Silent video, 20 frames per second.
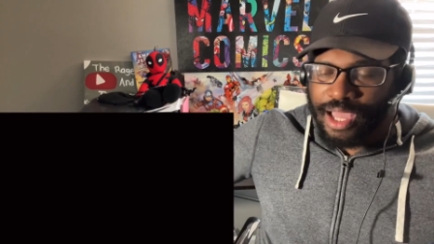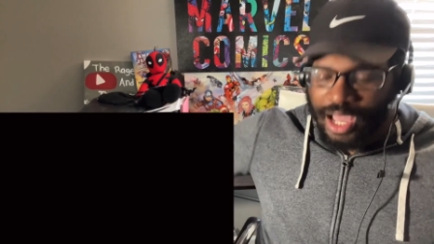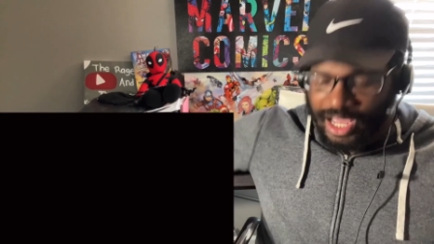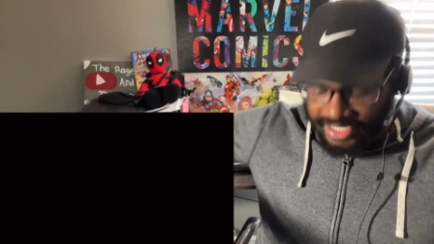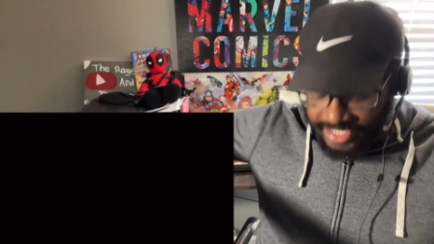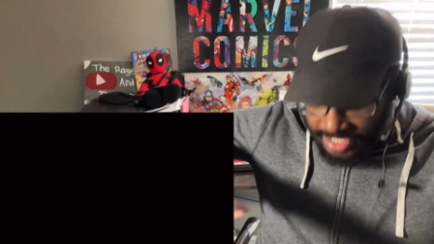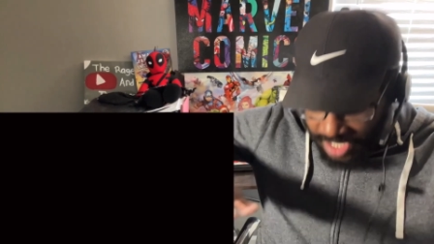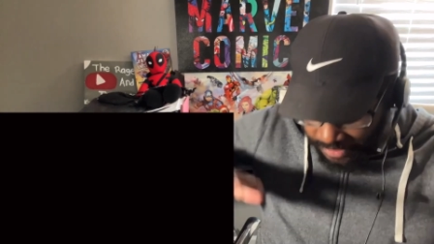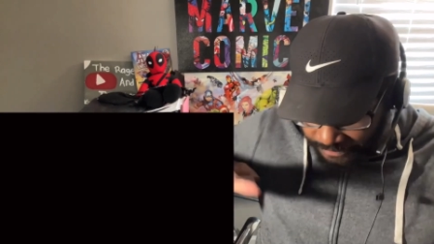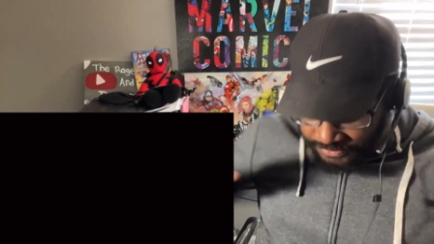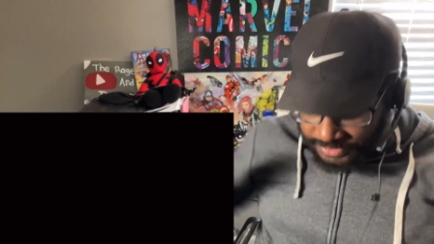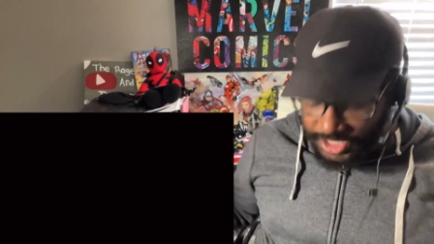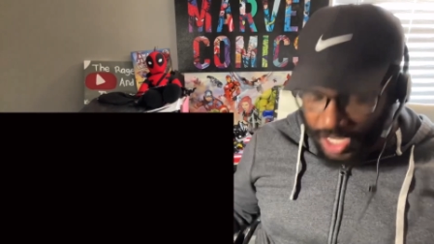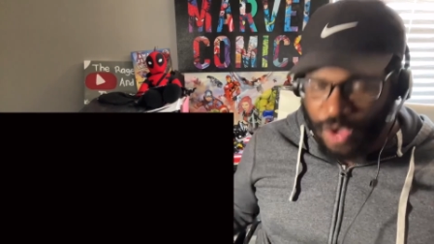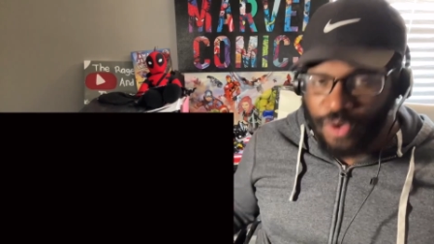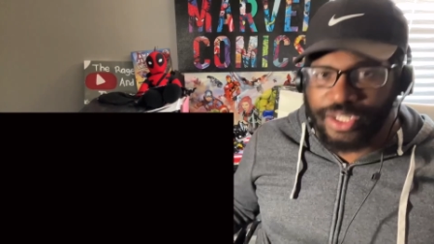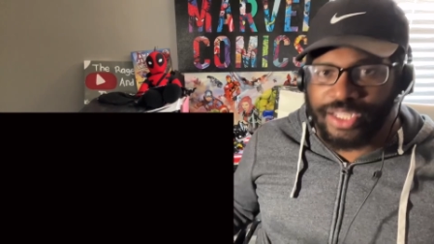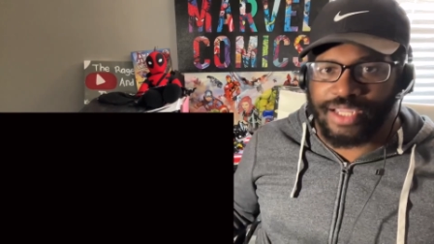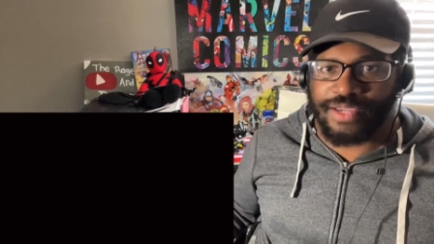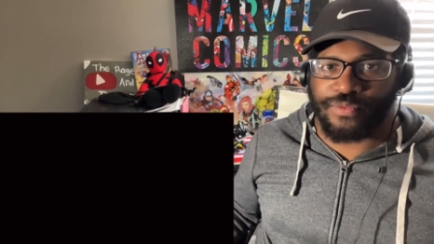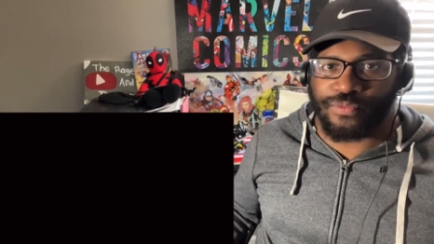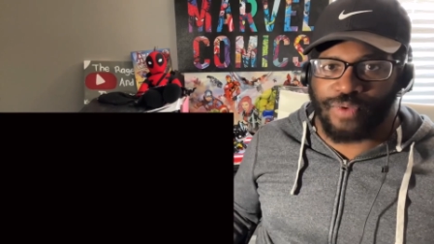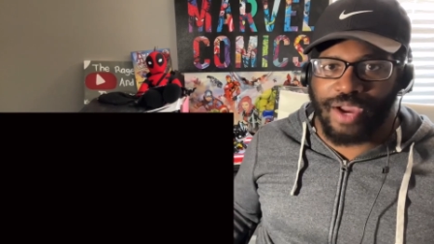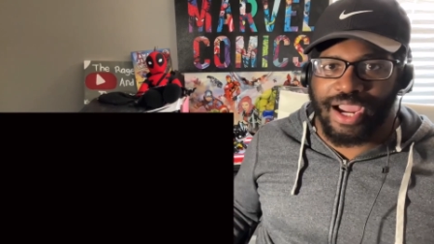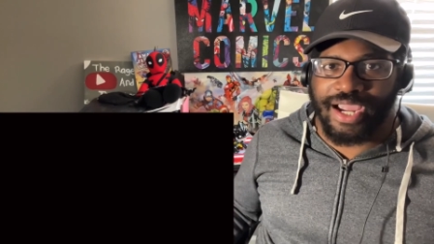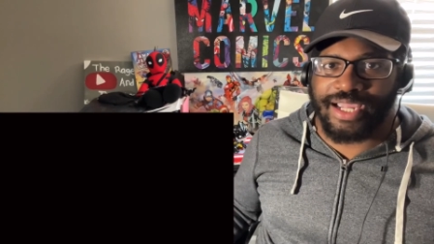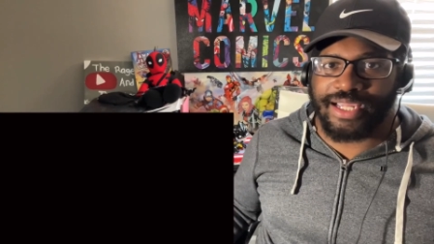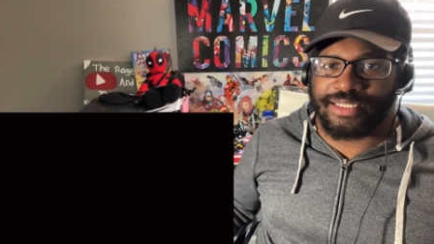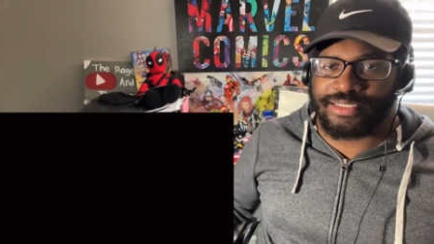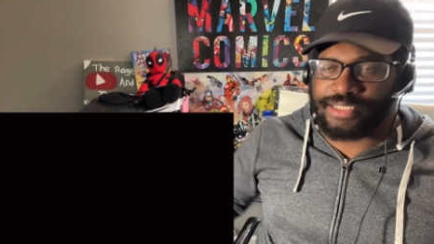Enough talking
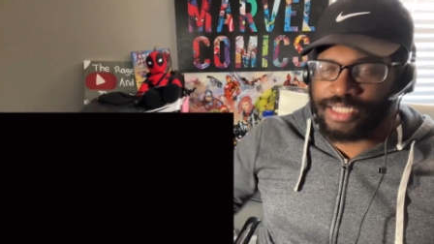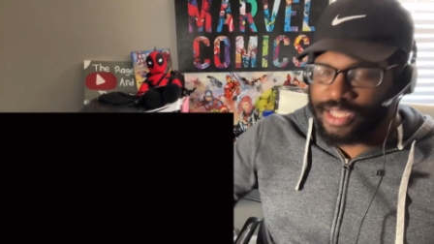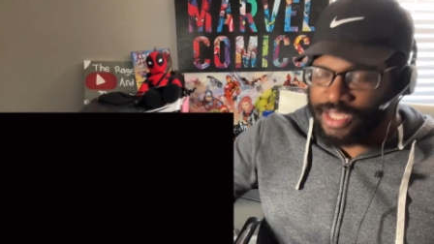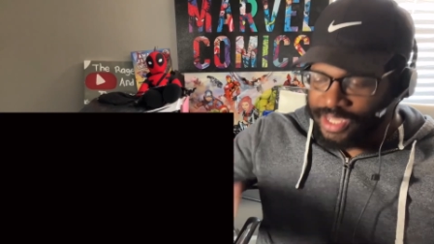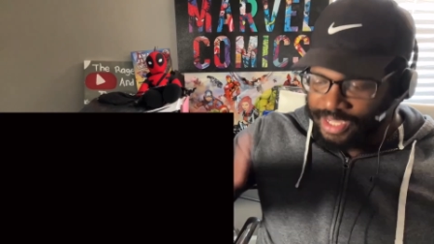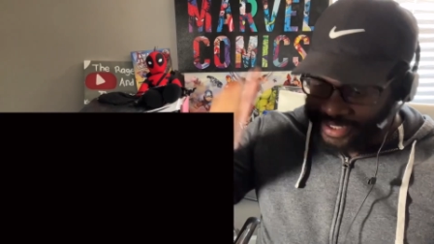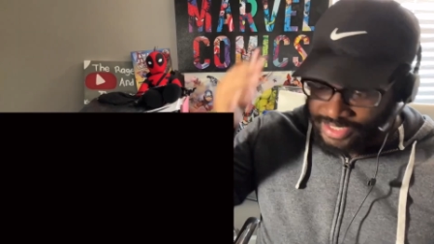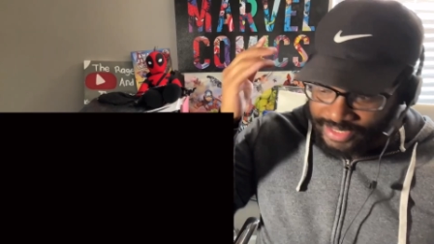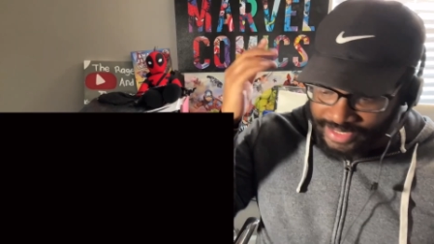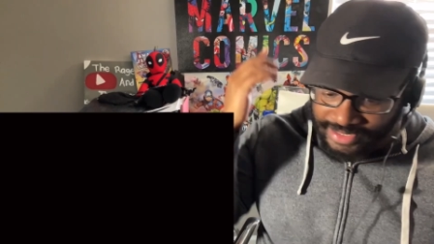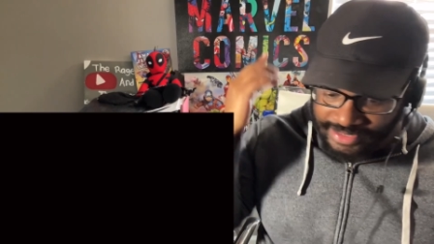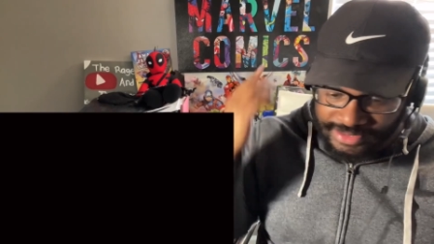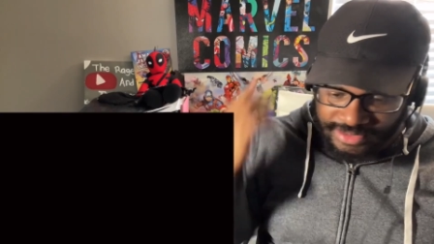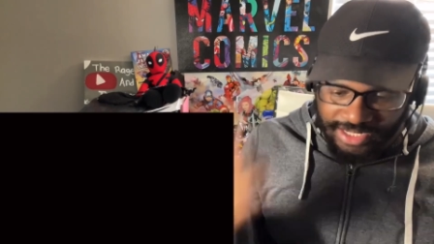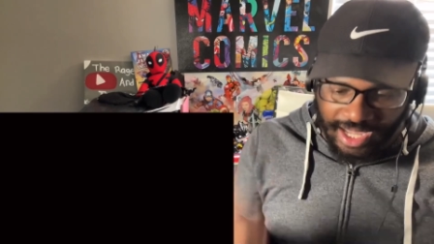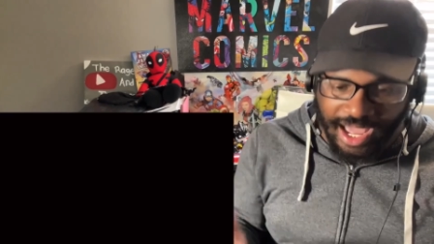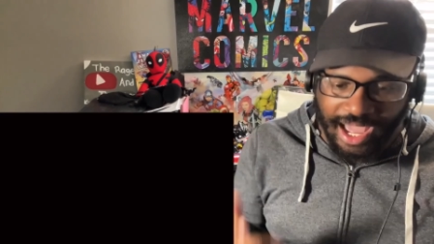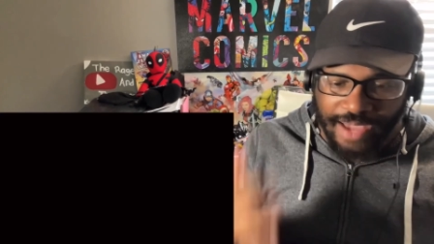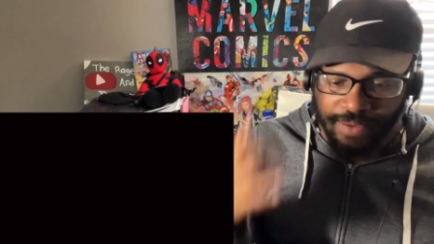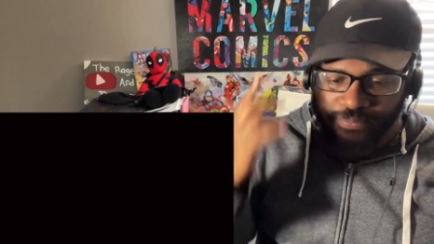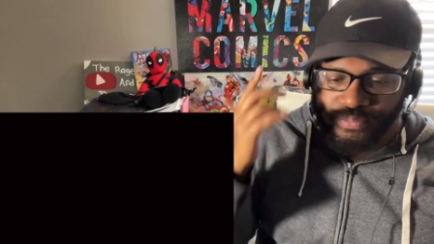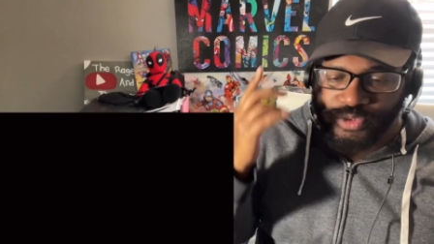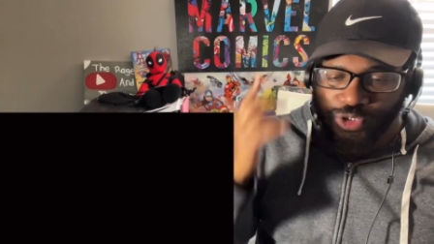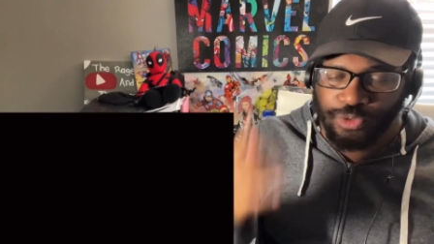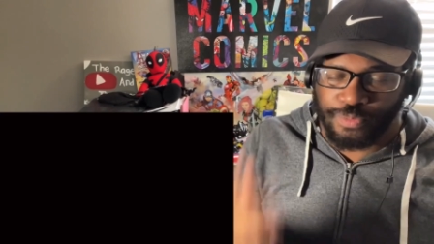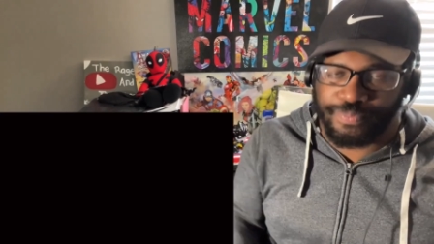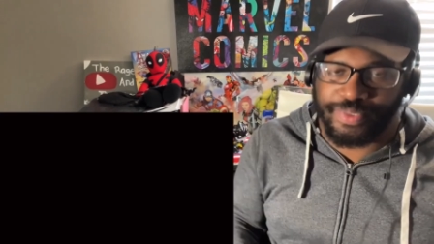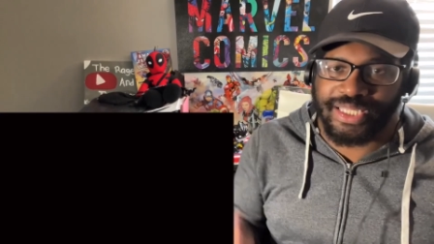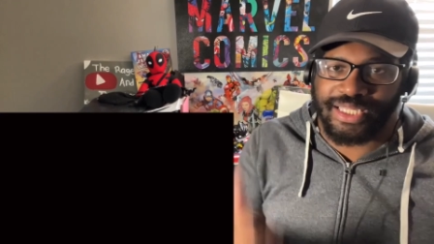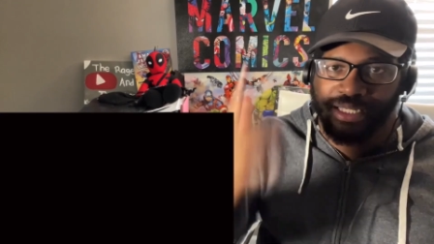rage. It is time to
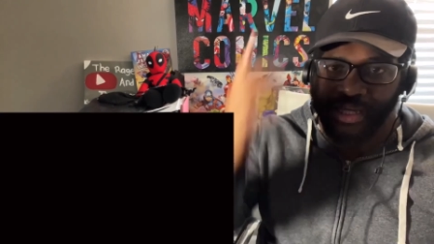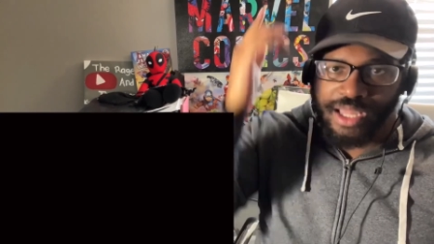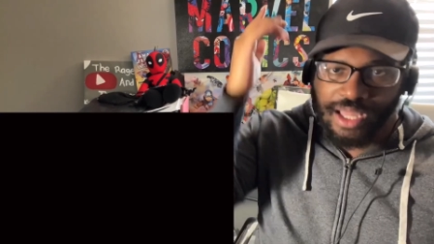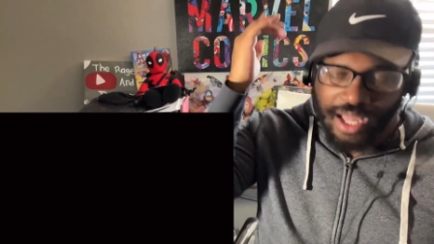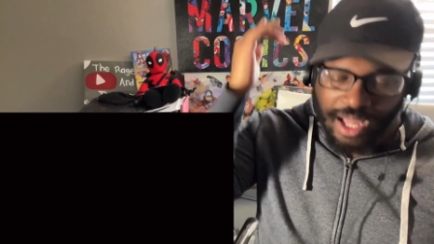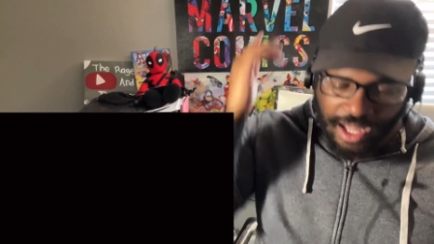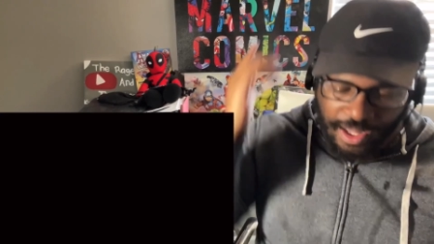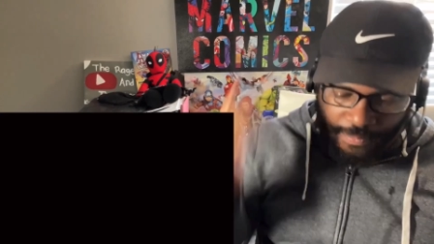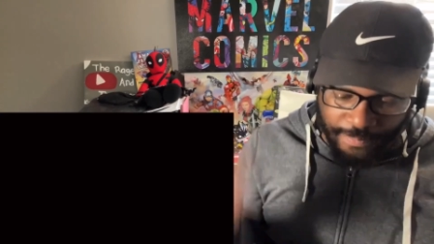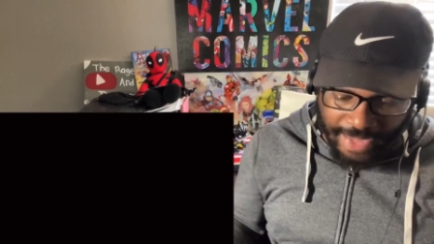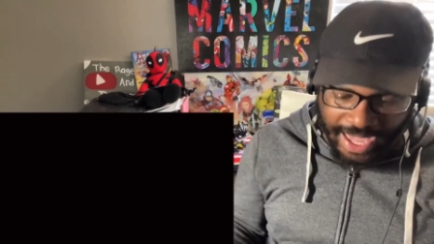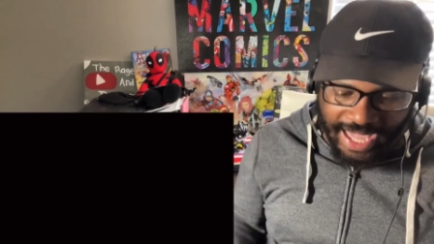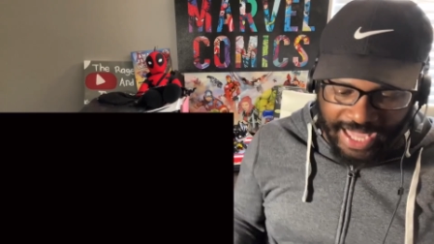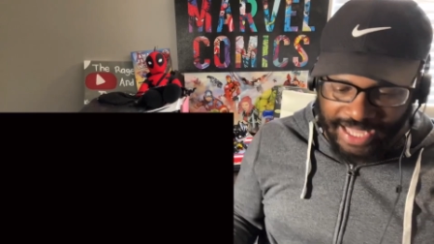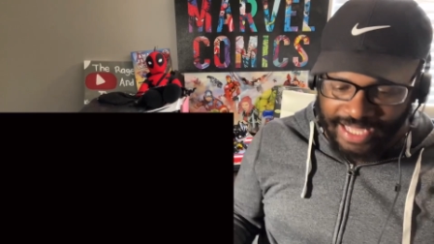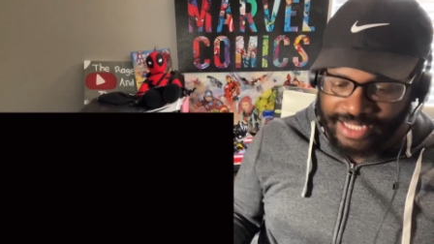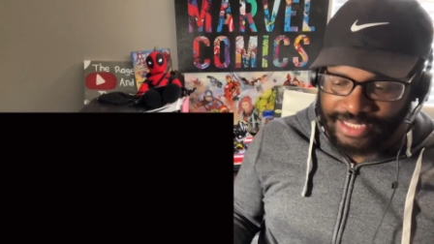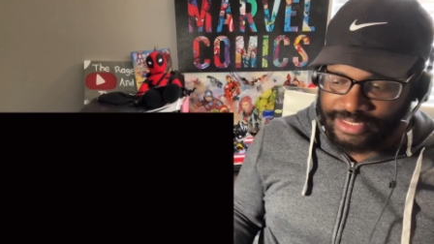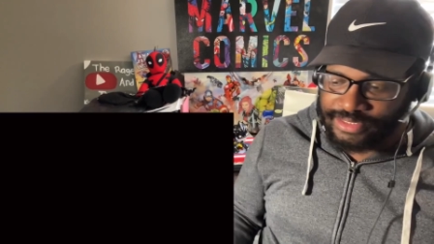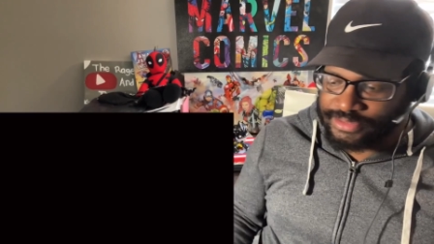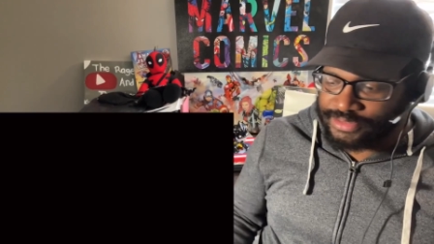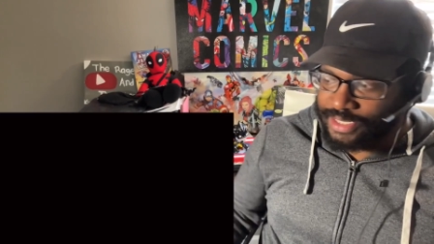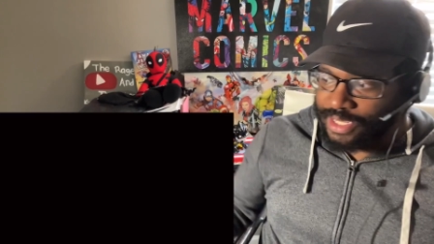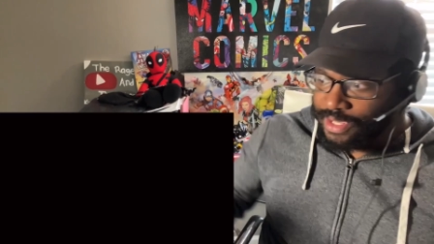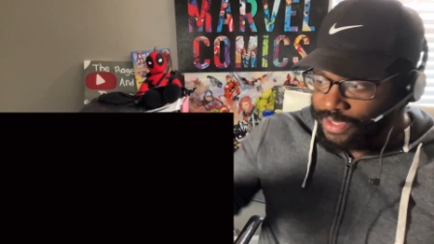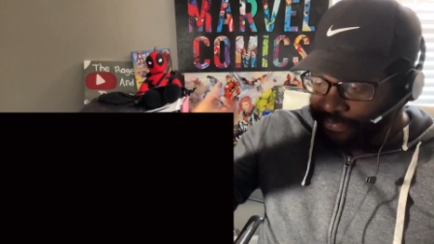be amazed.